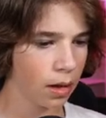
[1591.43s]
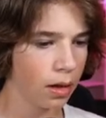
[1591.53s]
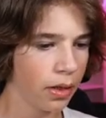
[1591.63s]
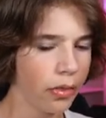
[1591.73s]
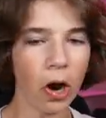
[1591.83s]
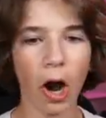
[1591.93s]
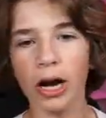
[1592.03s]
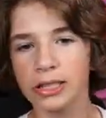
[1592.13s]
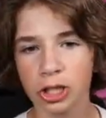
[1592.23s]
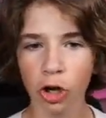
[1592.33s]
There are
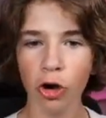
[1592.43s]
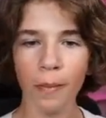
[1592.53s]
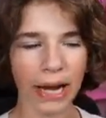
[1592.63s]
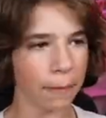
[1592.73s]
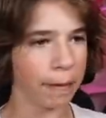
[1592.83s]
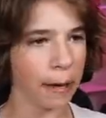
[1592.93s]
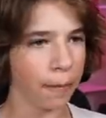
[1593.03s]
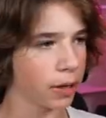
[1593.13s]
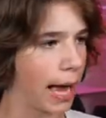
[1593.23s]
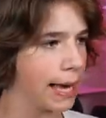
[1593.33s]
too many
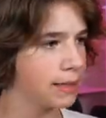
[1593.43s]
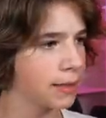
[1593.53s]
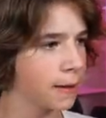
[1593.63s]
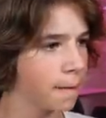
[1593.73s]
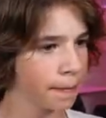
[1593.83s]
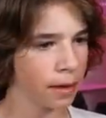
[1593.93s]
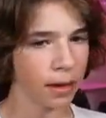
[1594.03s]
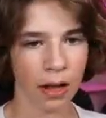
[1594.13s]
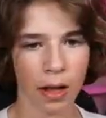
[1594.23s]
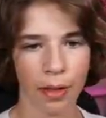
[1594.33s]
people, guys.
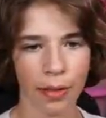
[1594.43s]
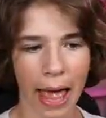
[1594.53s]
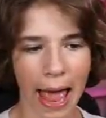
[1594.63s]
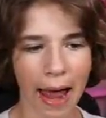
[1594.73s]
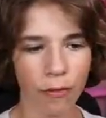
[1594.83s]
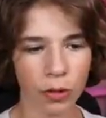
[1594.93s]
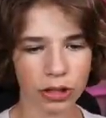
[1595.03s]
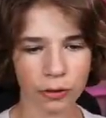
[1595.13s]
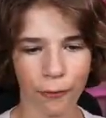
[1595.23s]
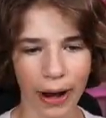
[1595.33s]
Everyone's
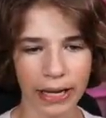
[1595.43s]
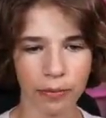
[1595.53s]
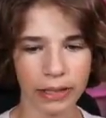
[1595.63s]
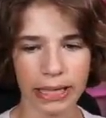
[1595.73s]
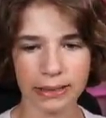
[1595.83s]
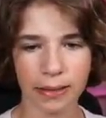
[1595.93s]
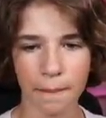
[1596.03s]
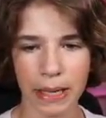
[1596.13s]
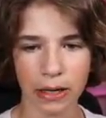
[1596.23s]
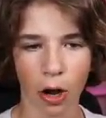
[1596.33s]
just fighting. We need to
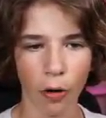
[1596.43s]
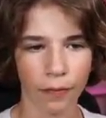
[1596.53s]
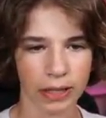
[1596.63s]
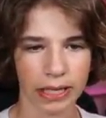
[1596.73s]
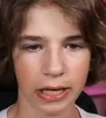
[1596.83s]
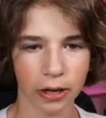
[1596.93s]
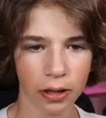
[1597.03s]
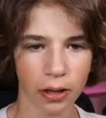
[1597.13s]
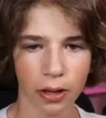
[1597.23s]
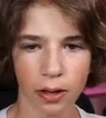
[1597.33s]
meet over here
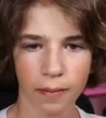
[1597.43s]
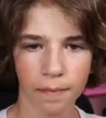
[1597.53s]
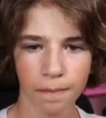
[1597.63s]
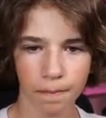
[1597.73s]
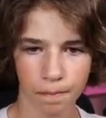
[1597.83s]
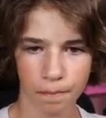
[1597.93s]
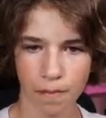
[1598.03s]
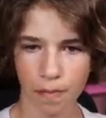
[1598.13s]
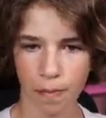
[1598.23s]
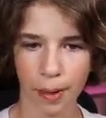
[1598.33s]

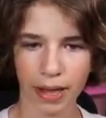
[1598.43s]
by this